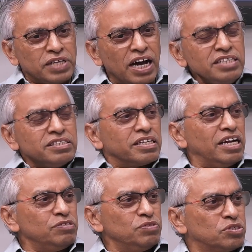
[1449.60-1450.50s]
science
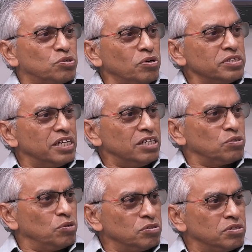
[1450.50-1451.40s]
graduates don't
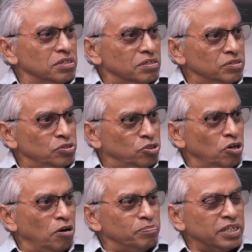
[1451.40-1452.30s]
get good
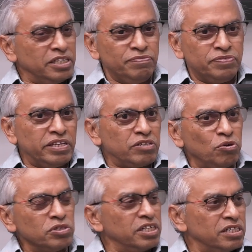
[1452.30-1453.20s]
jobs and if they
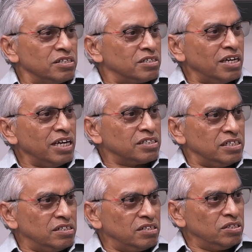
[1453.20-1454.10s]
don't get
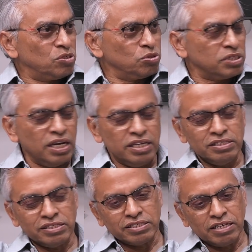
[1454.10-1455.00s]
attracted to
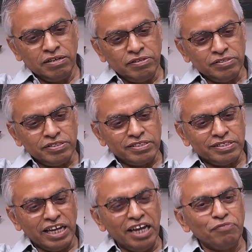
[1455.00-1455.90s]
science,
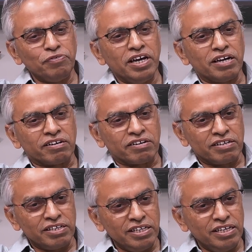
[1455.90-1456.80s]
then we are
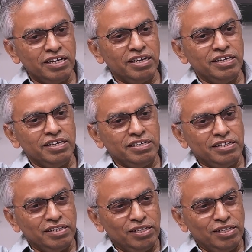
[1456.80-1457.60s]
really,